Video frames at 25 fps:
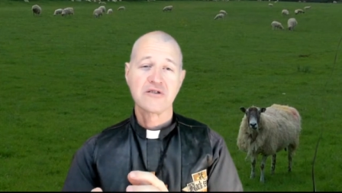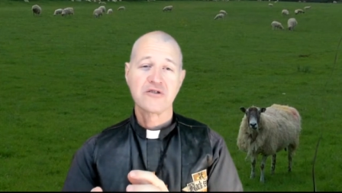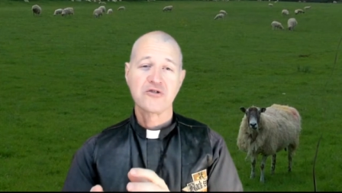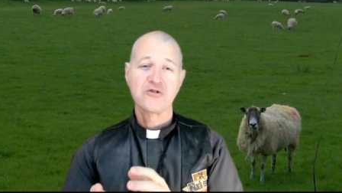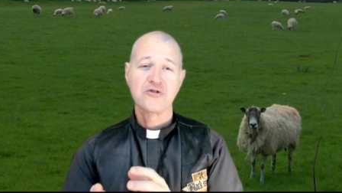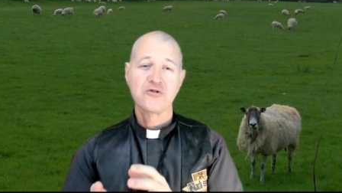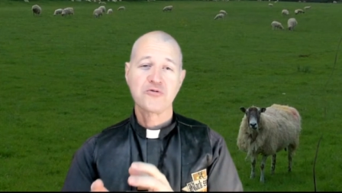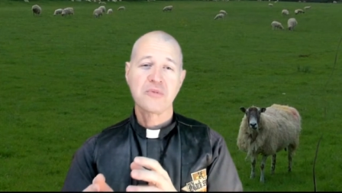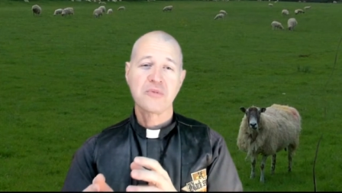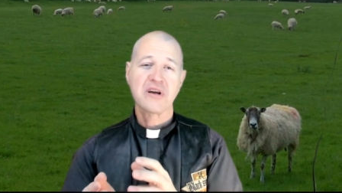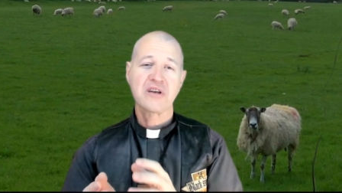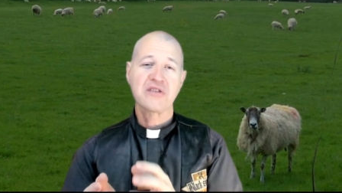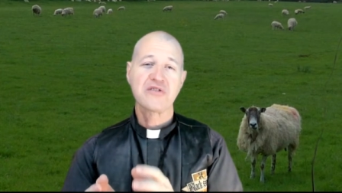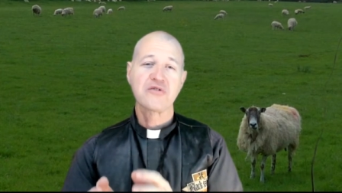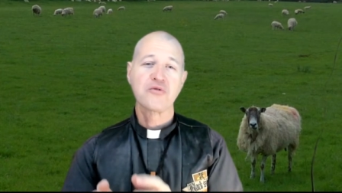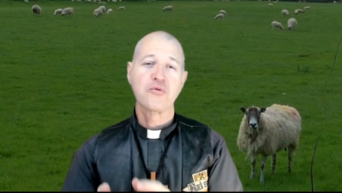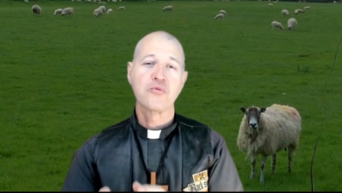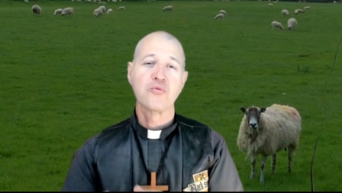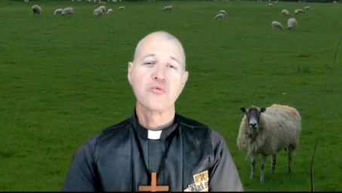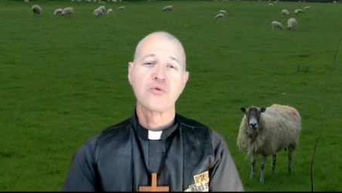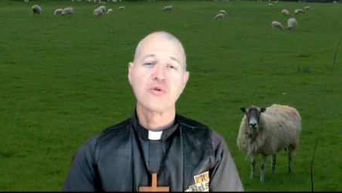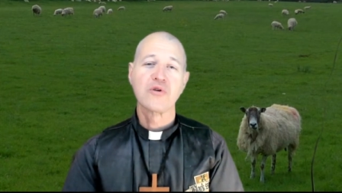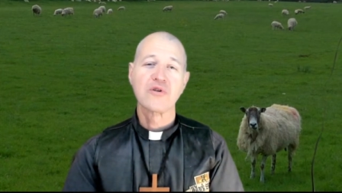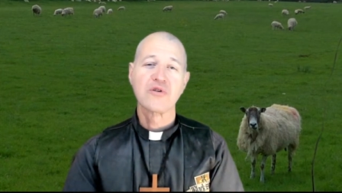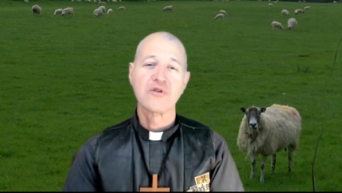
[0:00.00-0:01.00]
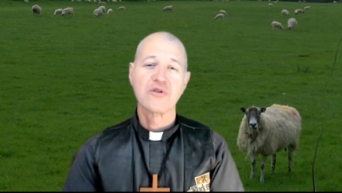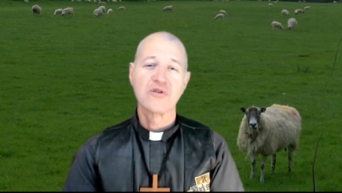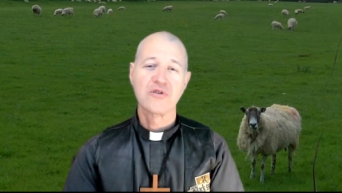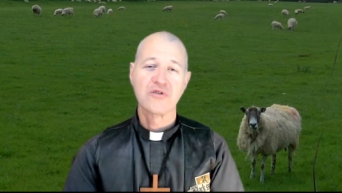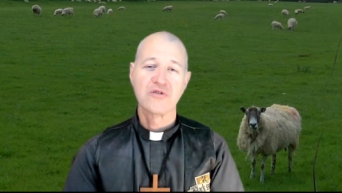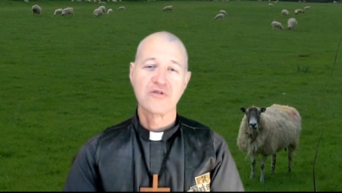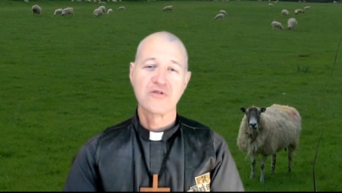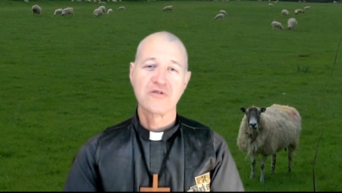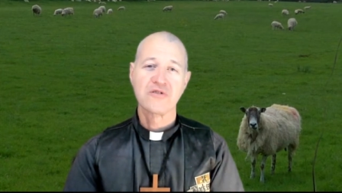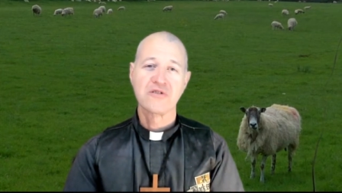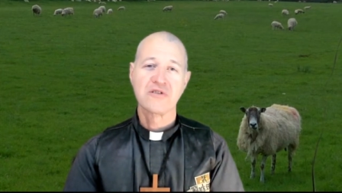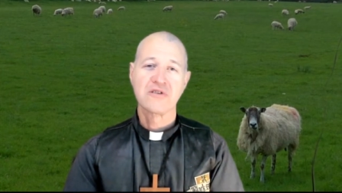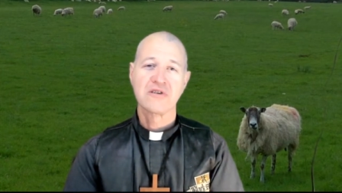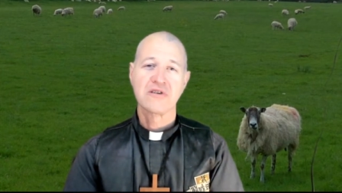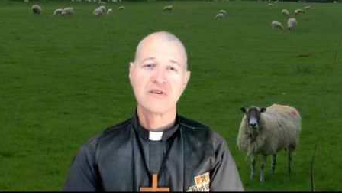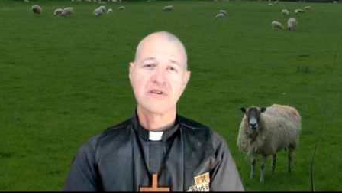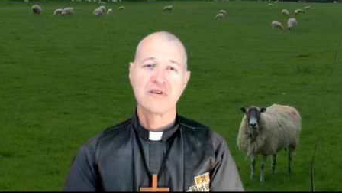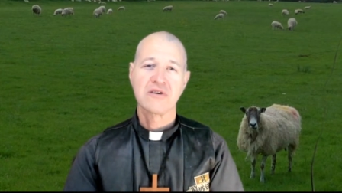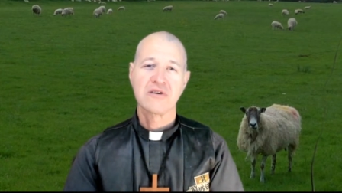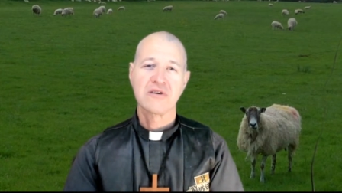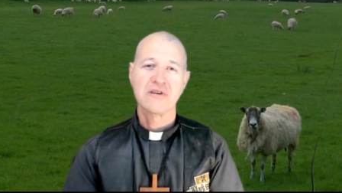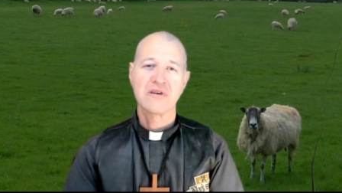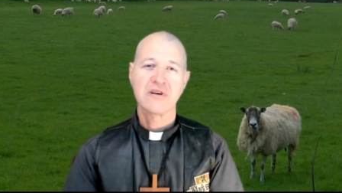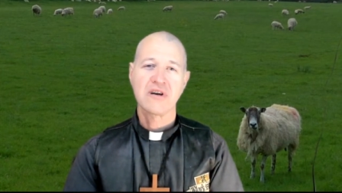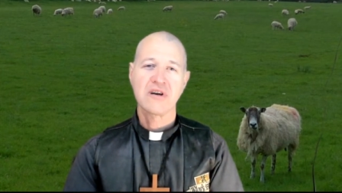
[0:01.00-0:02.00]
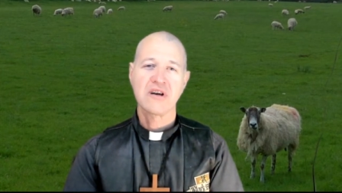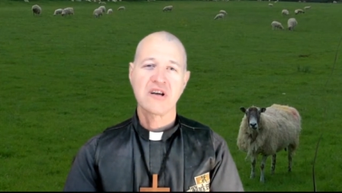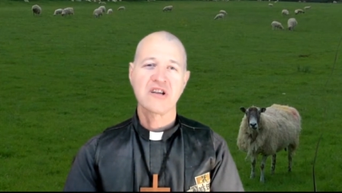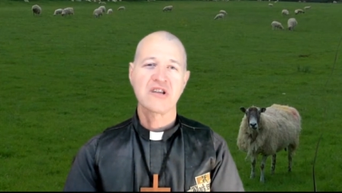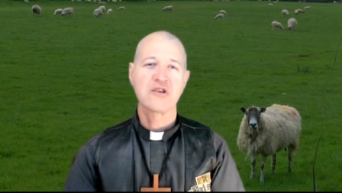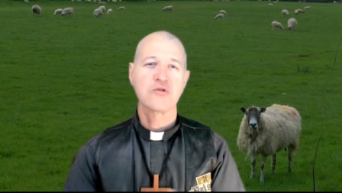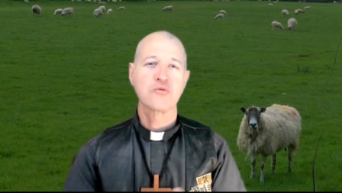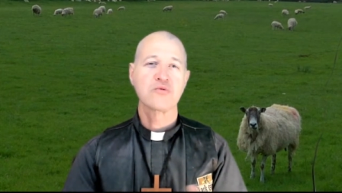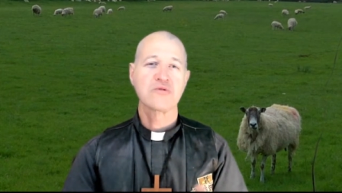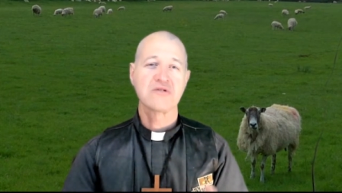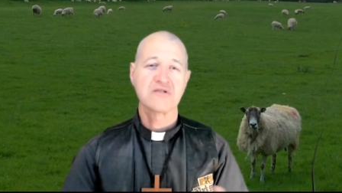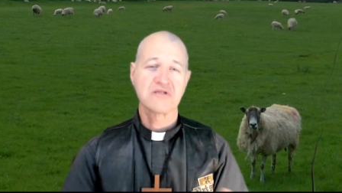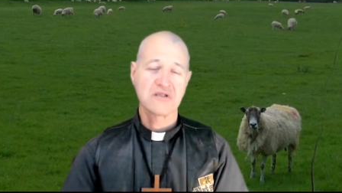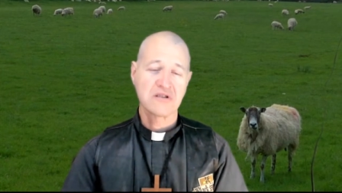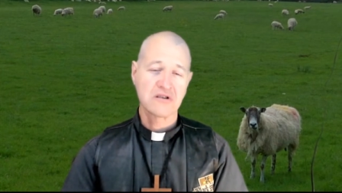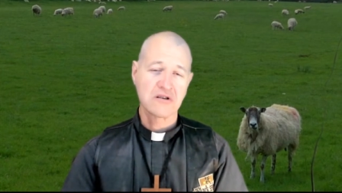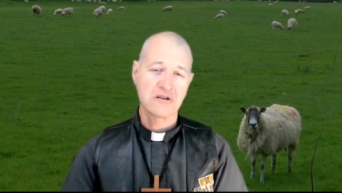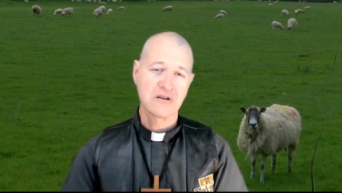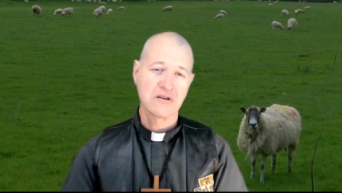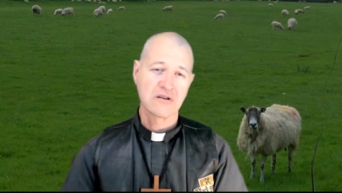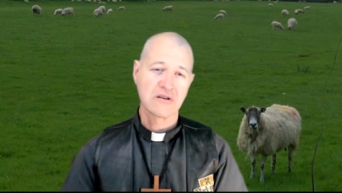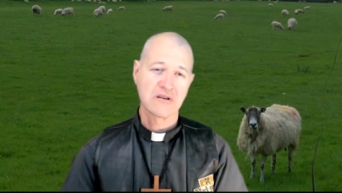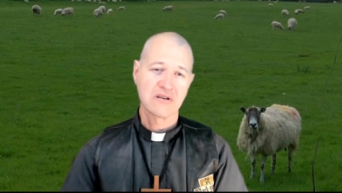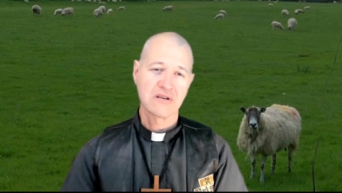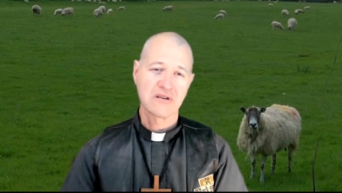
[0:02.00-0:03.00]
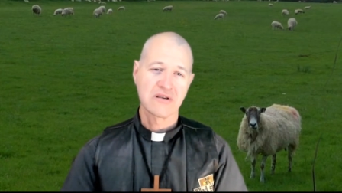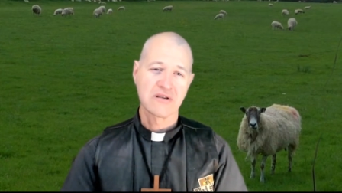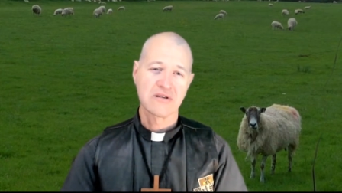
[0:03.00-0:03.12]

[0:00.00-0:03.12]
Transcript: who made the world, and it was good.